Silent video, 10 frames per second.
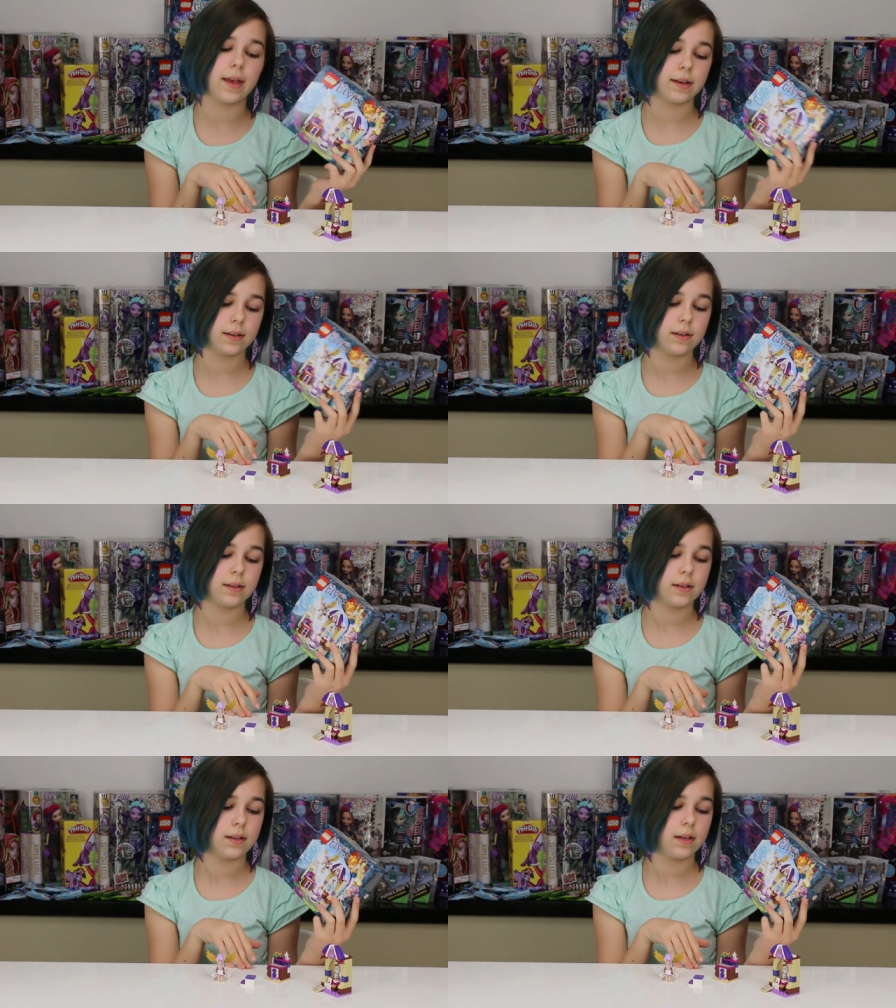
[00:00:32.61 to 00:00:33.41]
Like,
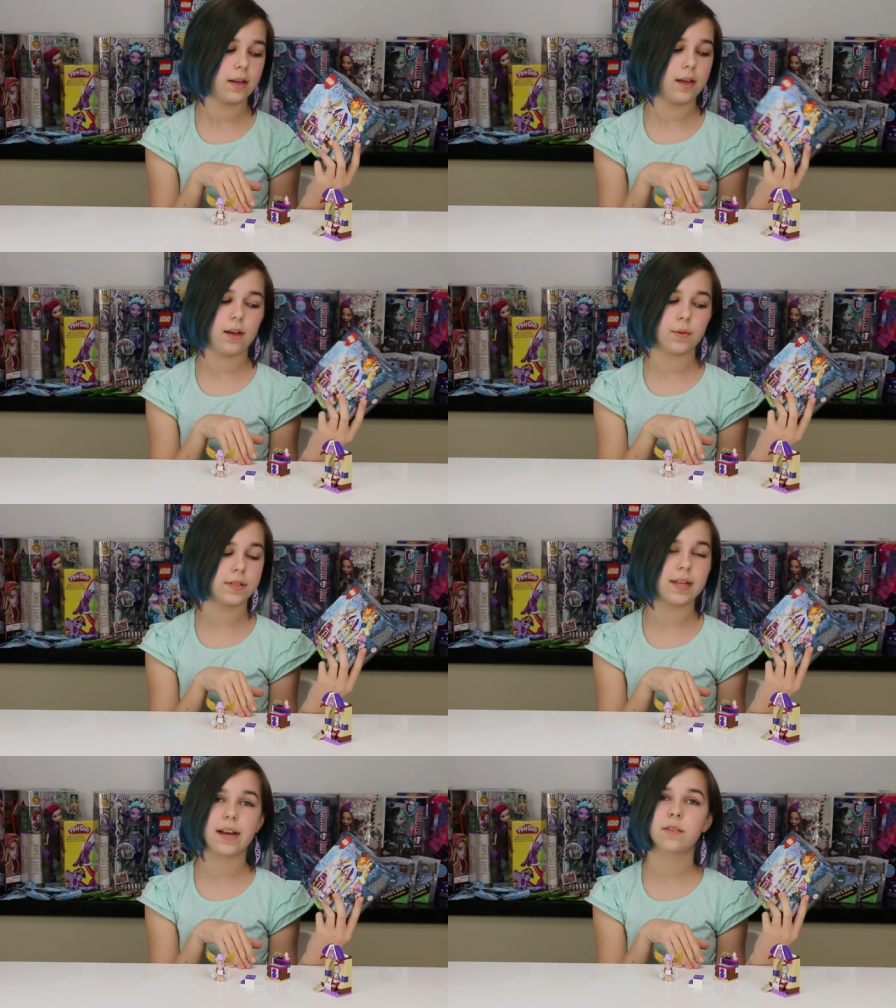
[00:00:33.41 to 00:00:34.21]
it
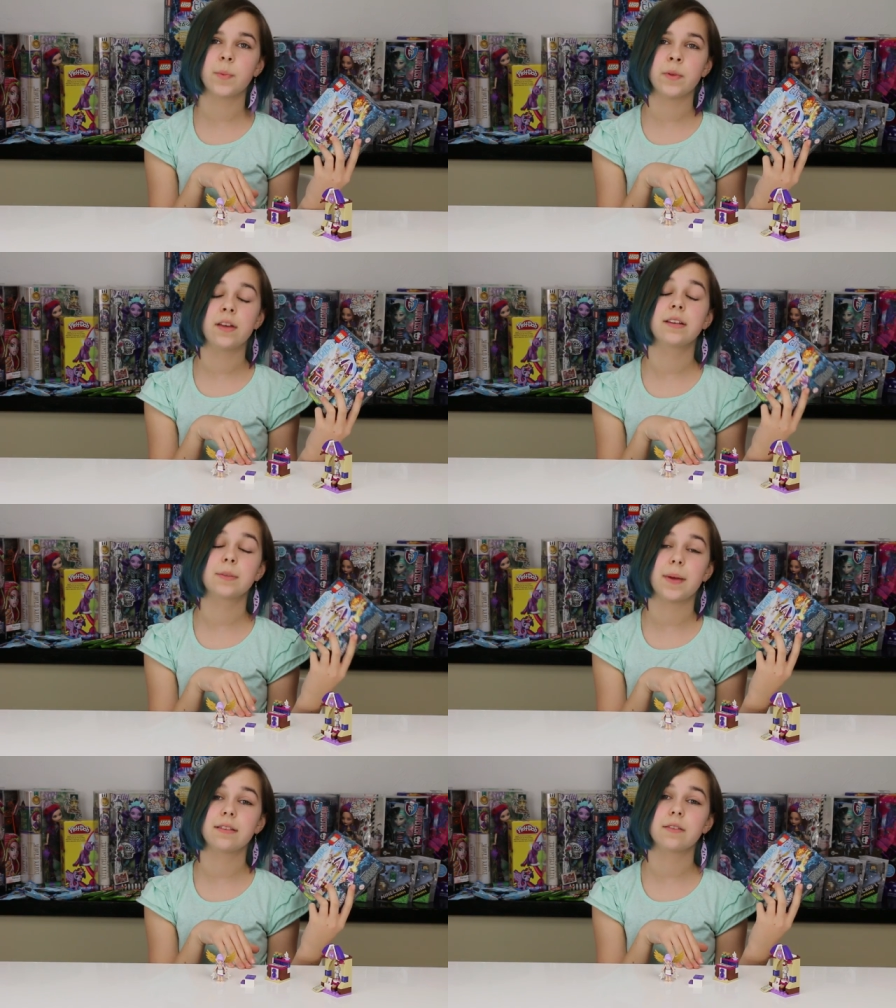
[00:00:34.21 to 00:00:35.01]
wasn't that
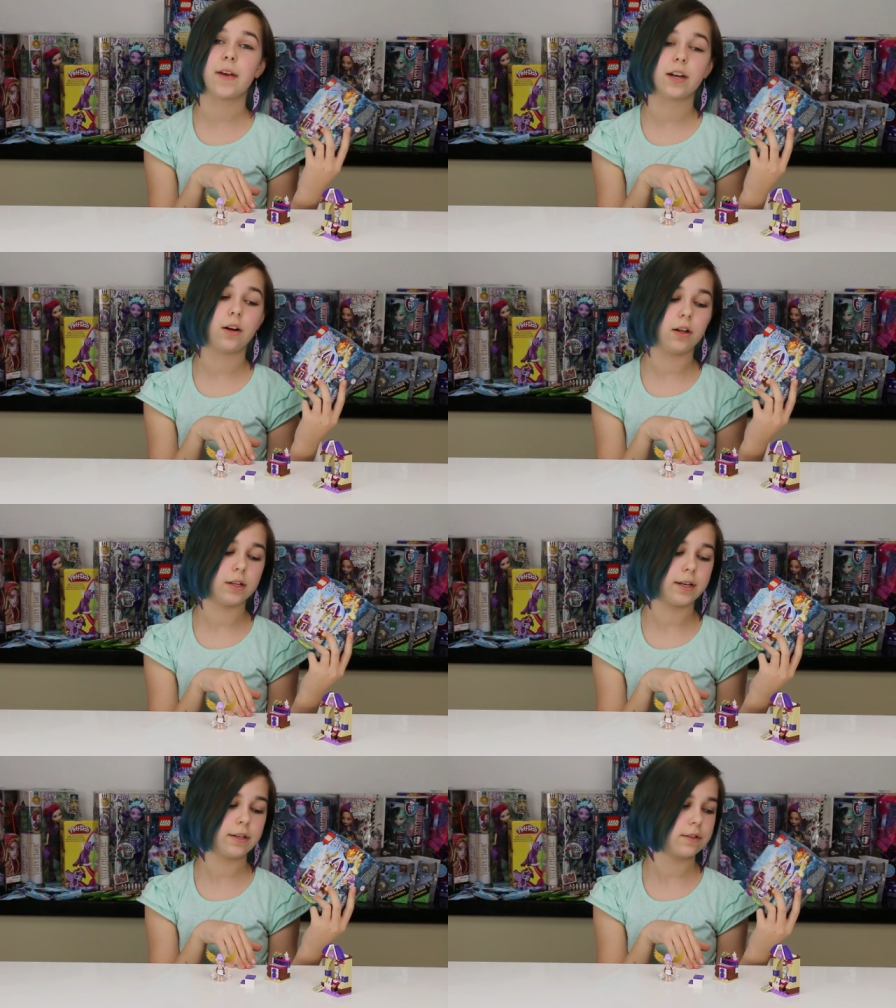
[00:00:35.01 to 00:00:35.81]
expensive at
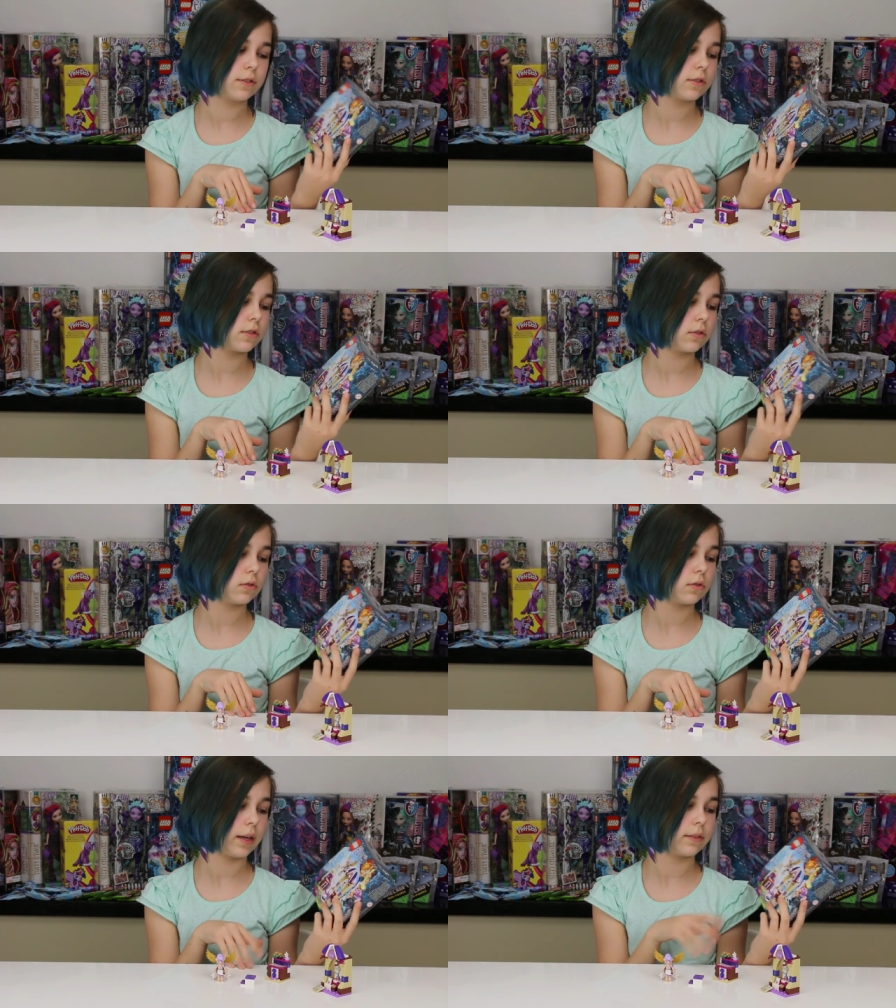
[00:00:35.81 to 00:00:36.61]
all, and it is,
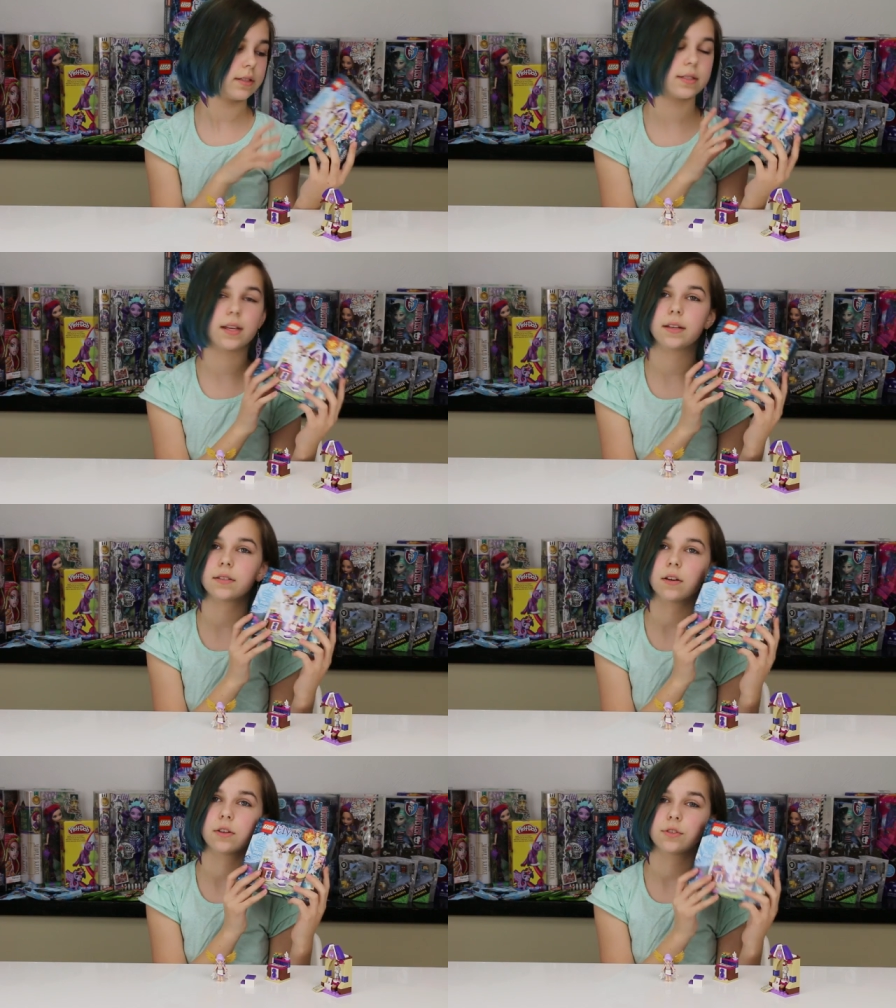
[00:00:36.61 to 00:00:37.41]
like, these
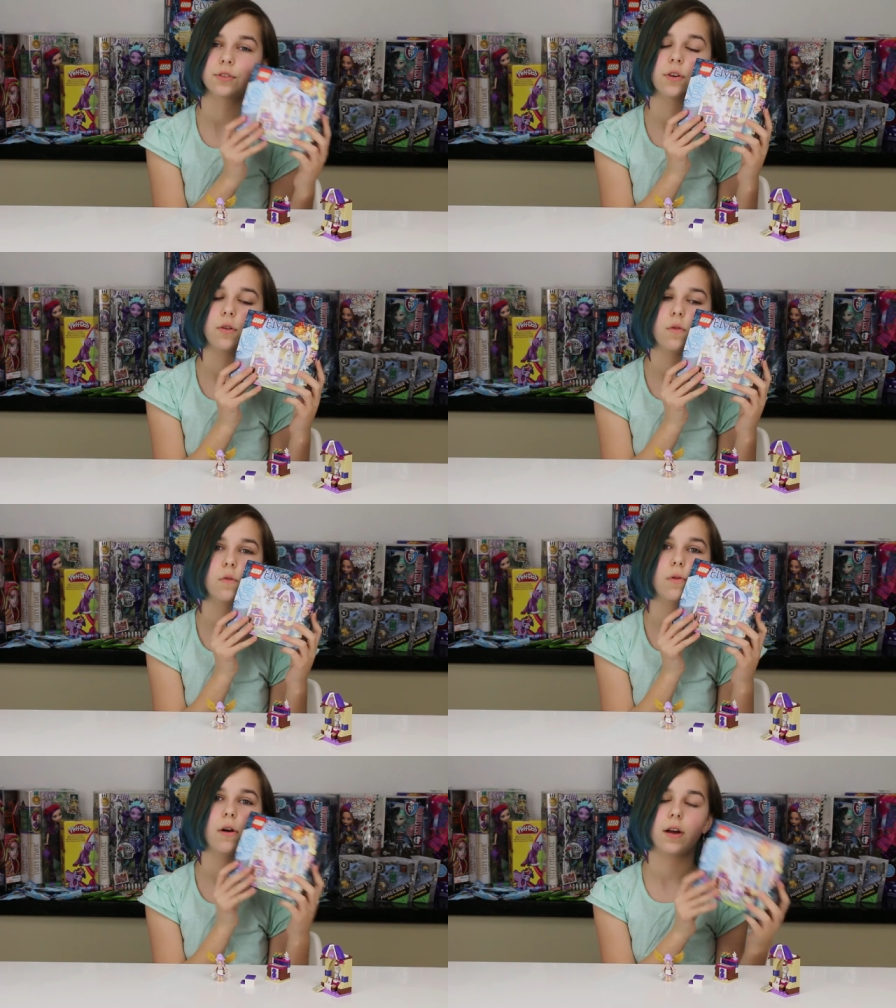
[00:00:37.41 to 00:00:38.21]
sets are
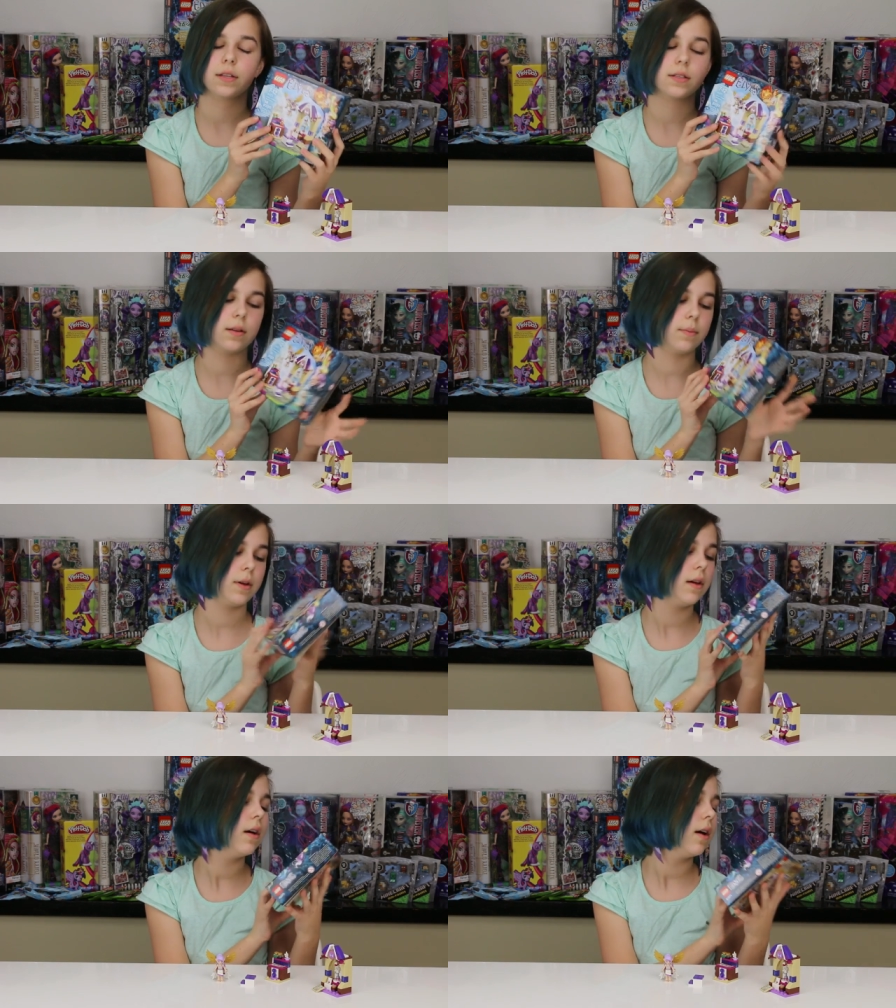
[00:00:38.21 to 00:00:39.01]
so awesome.
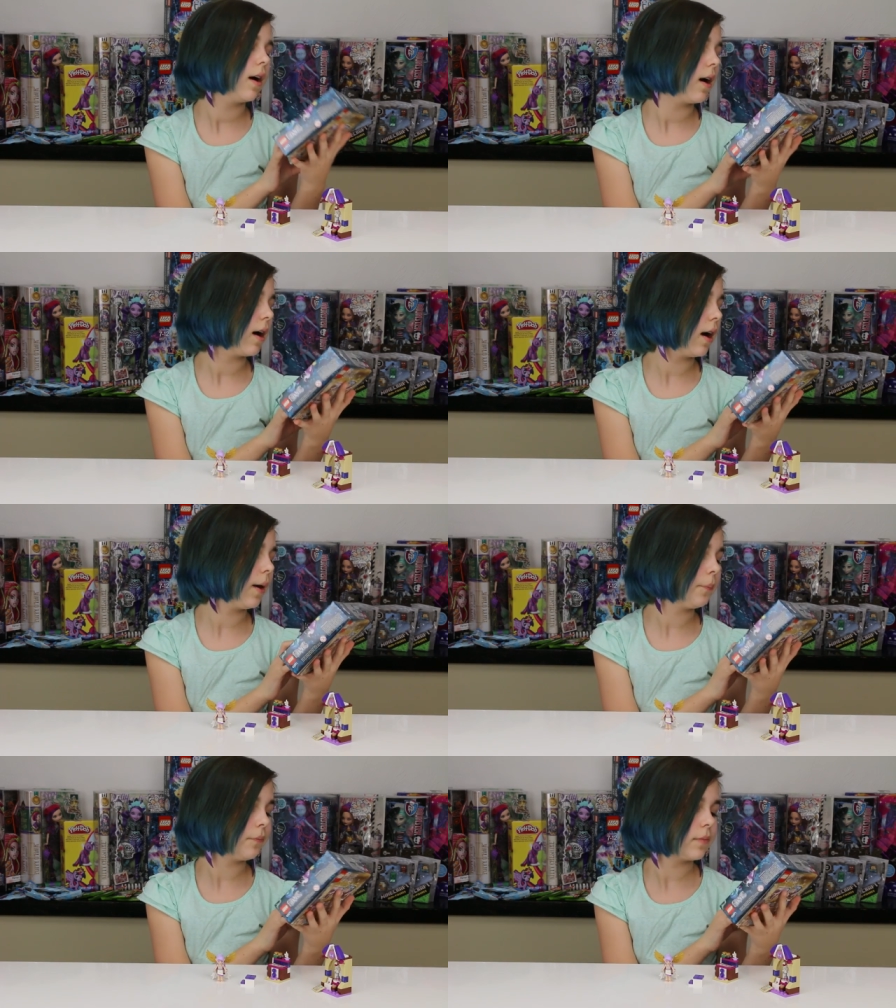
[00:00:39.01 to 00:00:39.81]

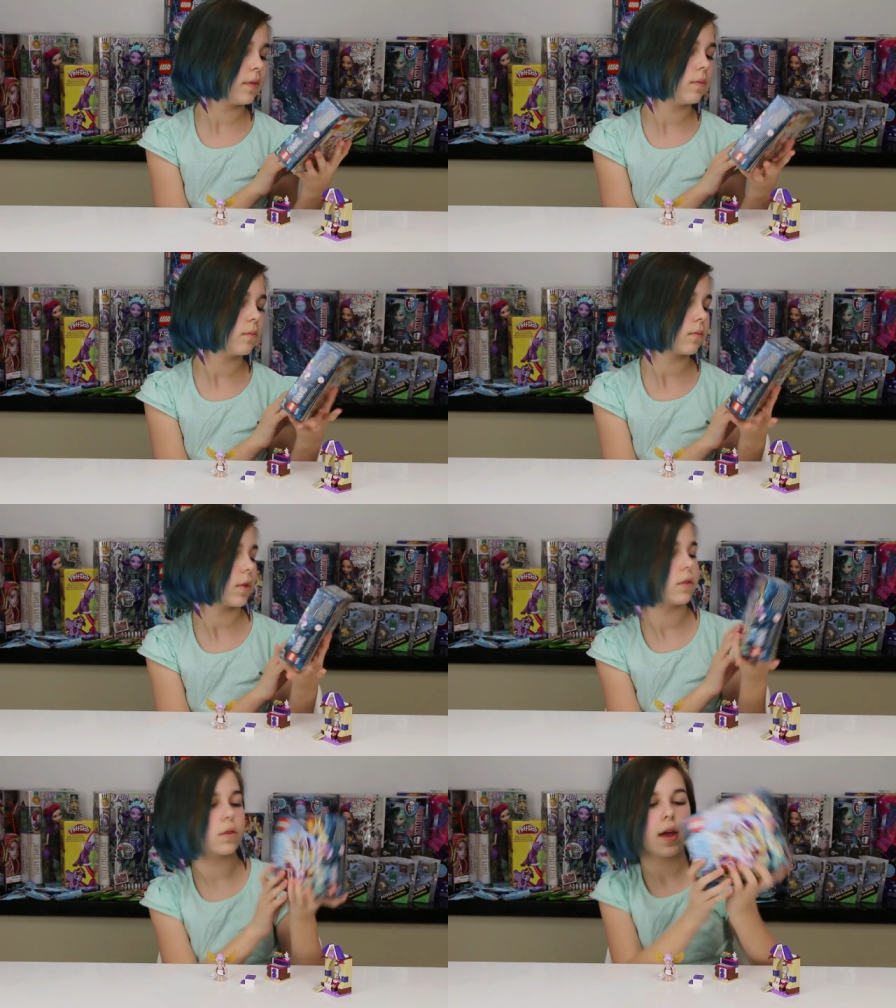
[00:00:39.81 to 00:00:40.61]
Um, so